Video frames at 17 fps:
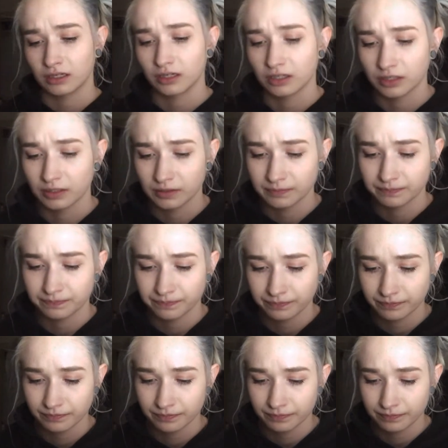Um,
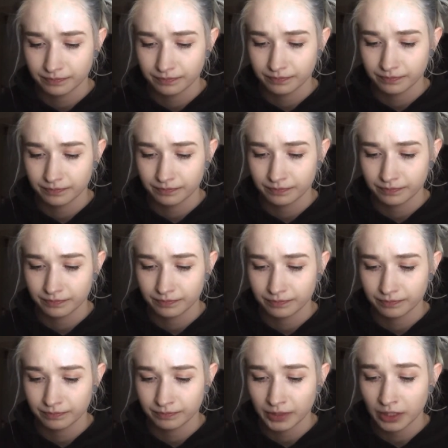
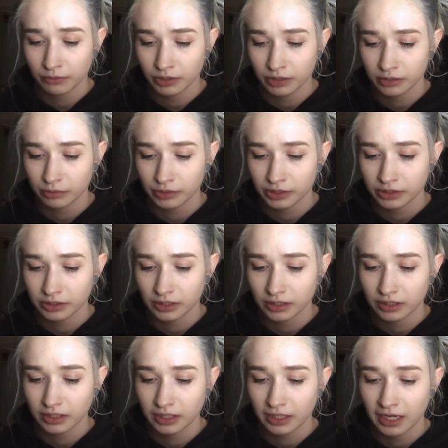but I want to switch to
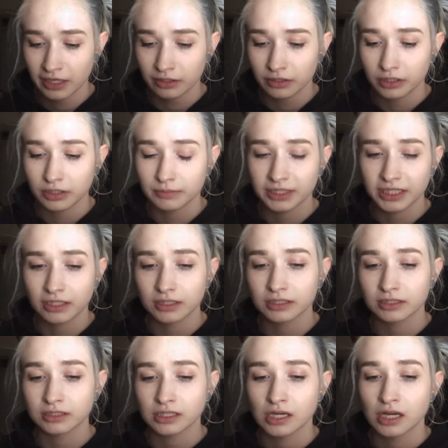the inhaler
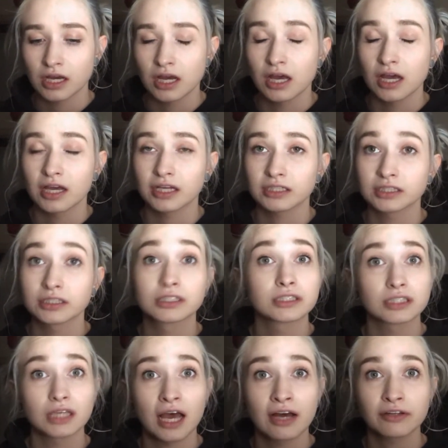because
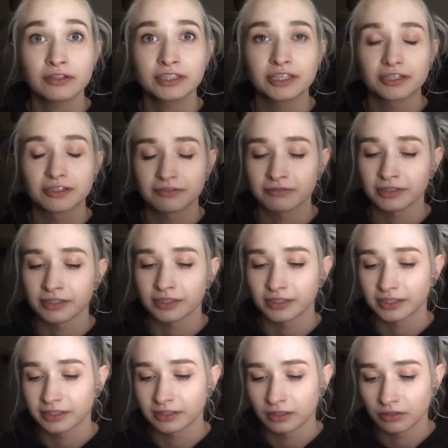it's healthier for
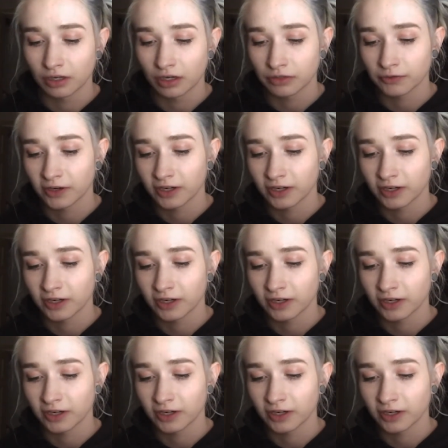her in the long